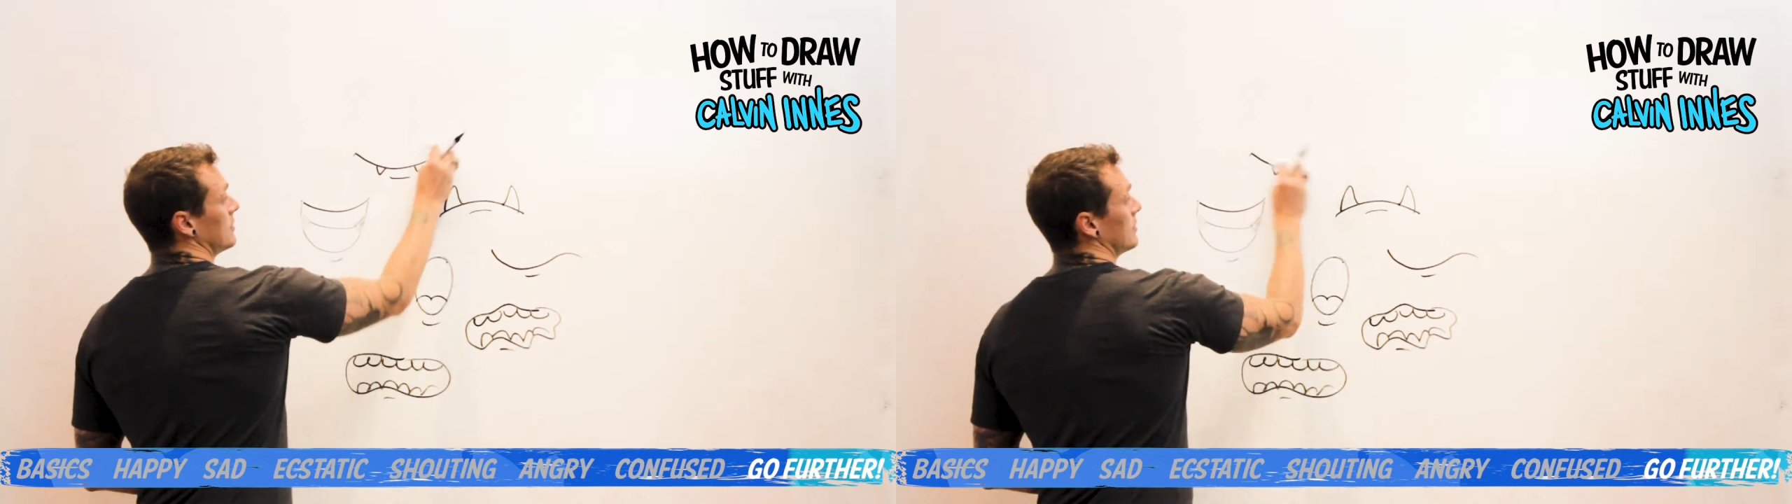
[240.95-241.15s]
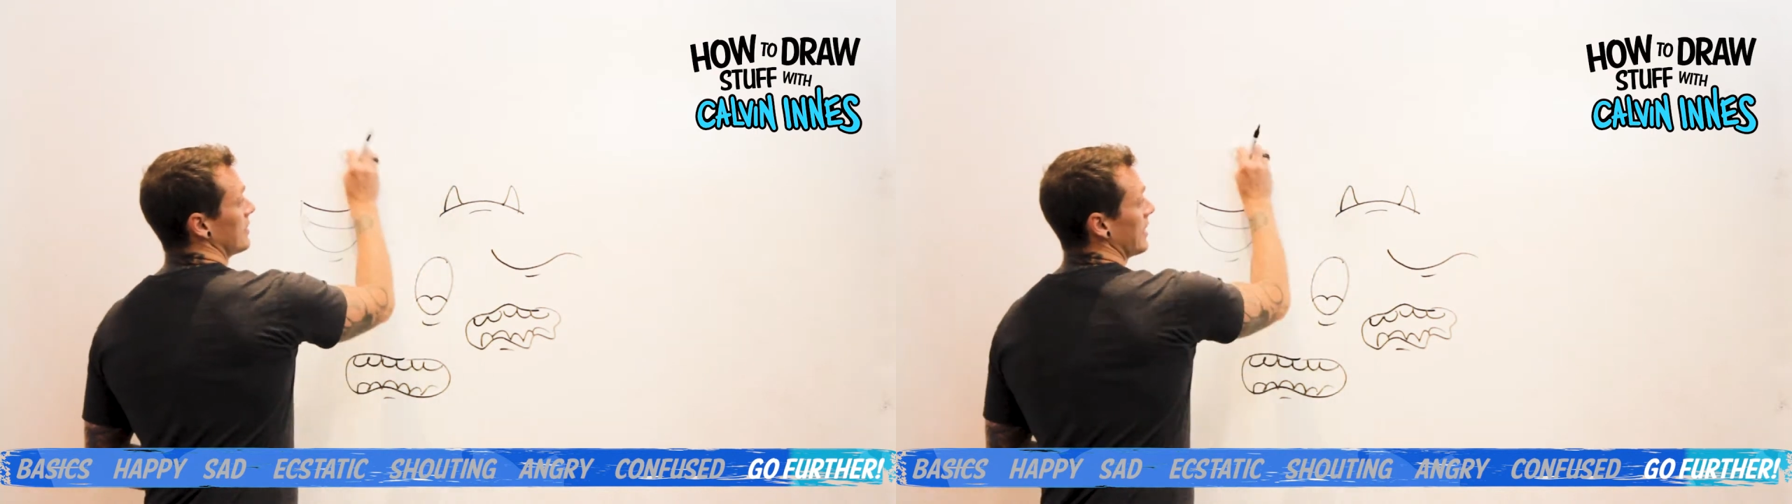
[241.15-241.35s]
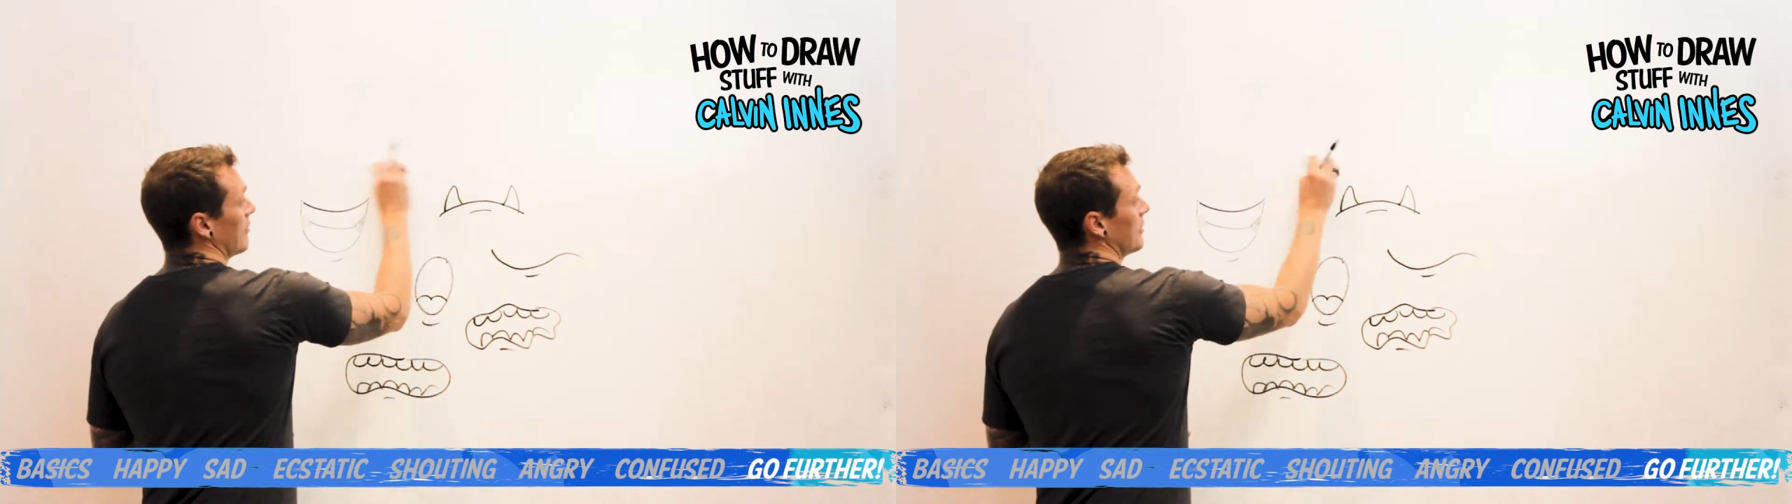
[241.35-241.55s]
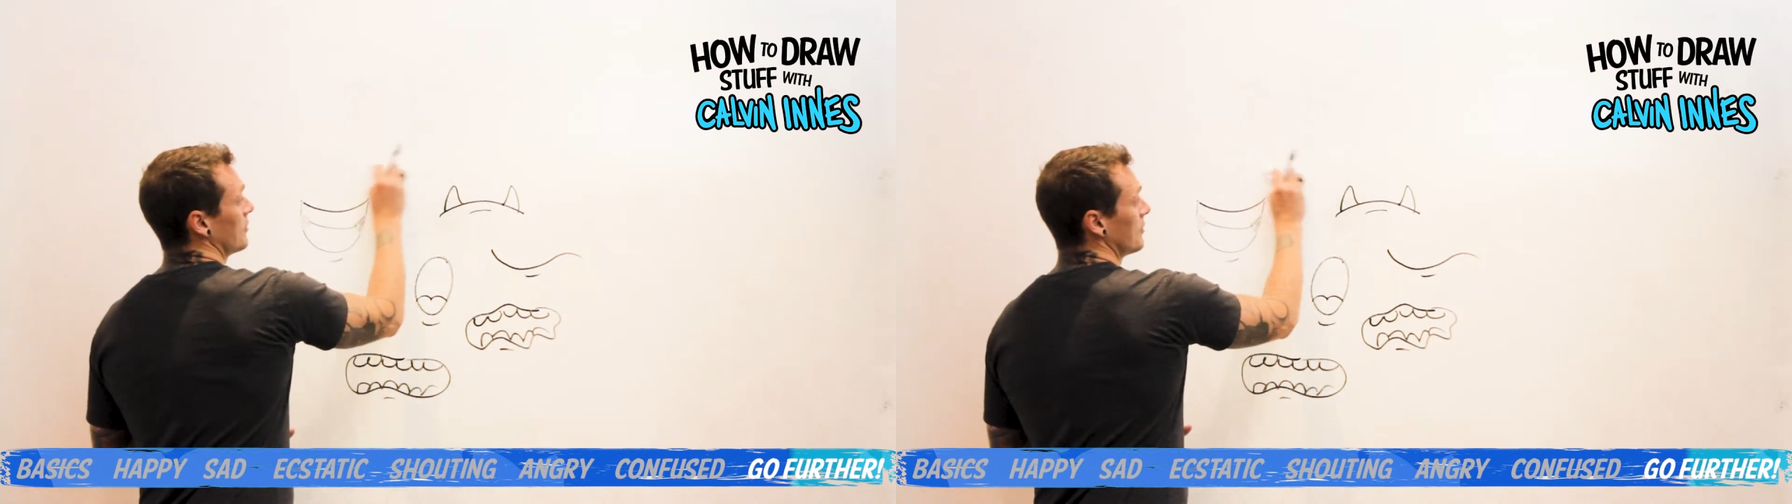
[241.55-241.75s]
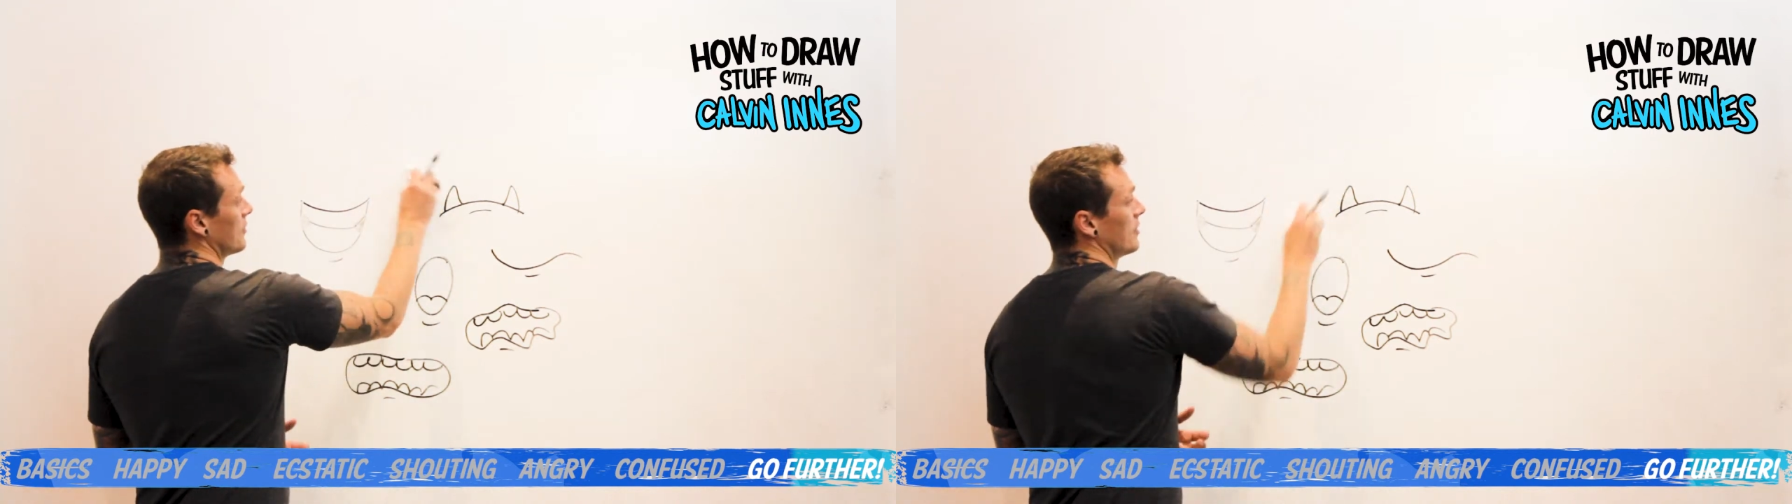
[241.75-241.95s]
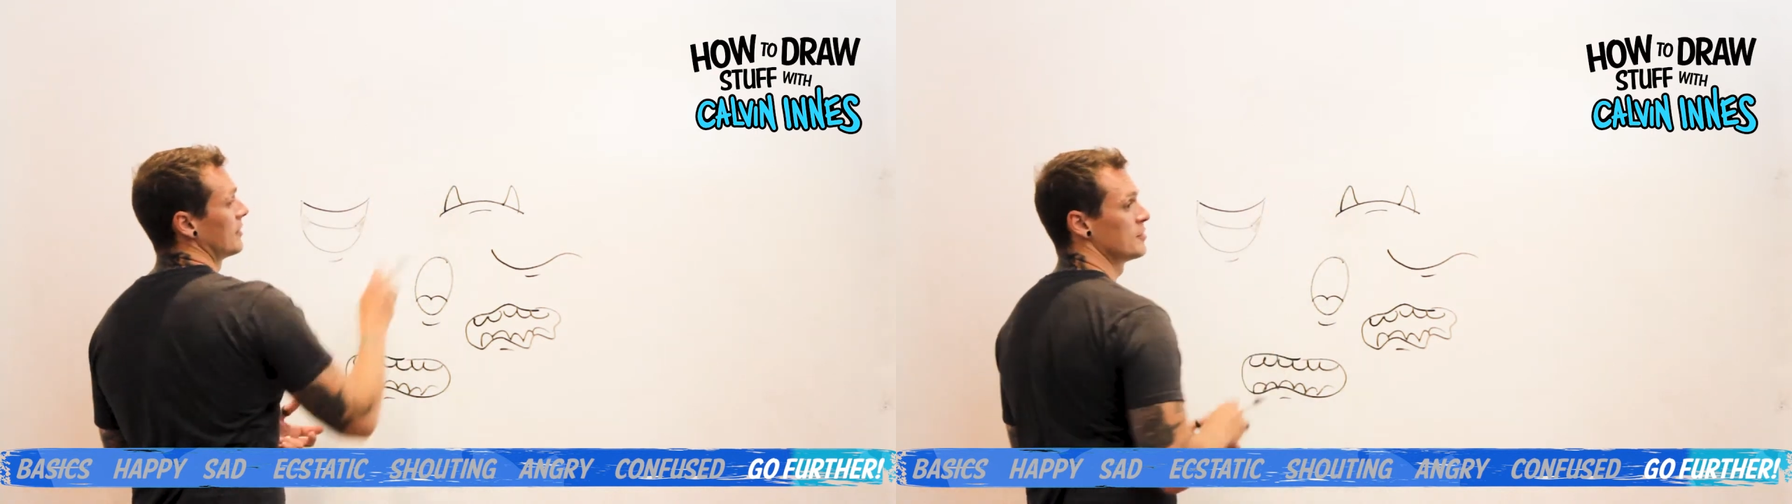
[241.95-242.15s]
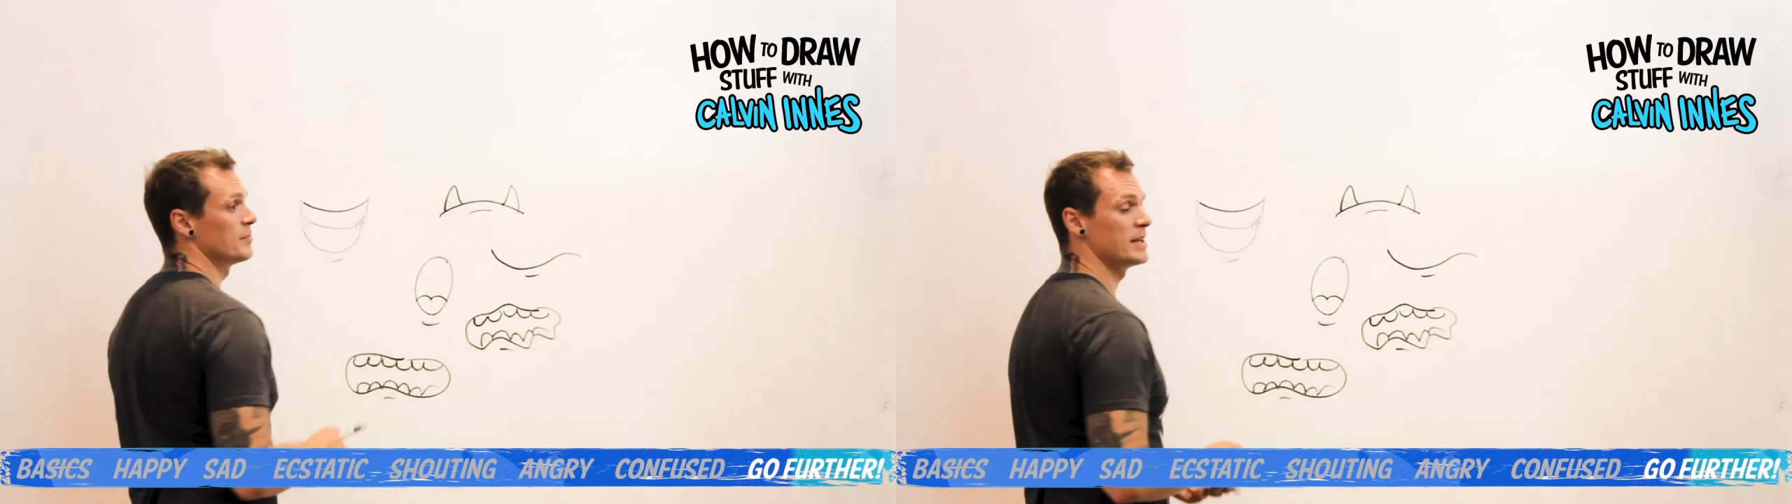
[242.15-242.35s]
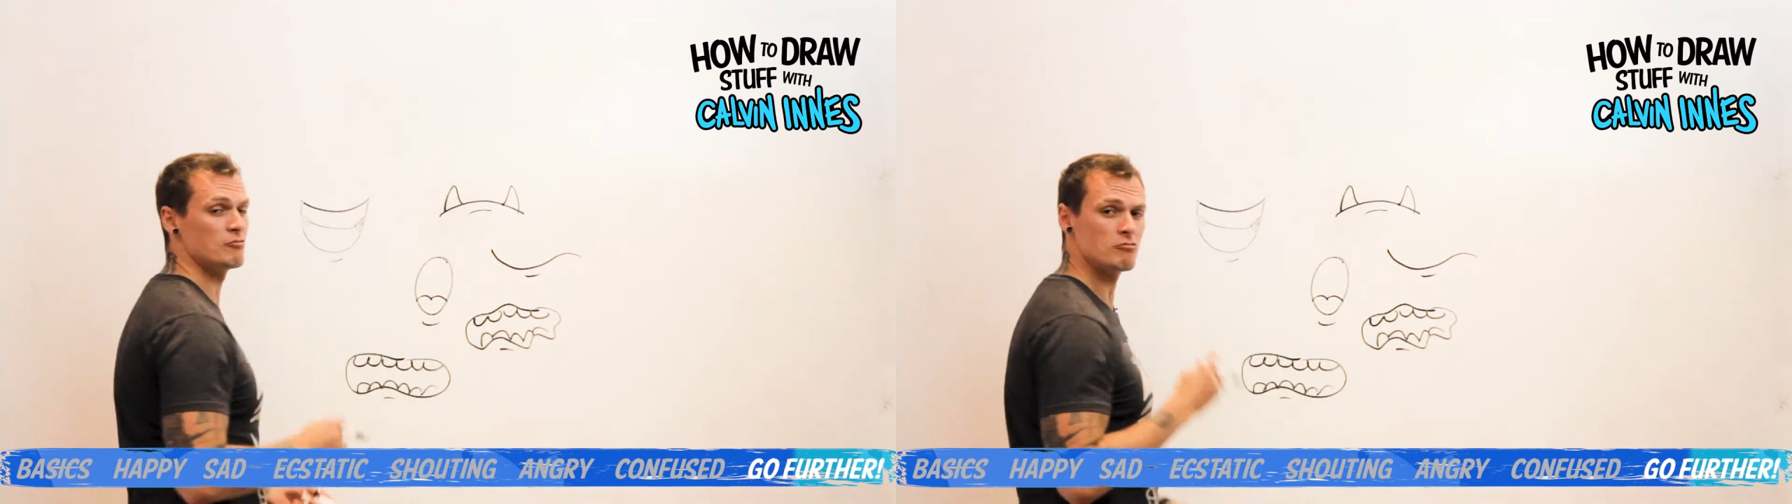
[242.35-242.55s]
characters to be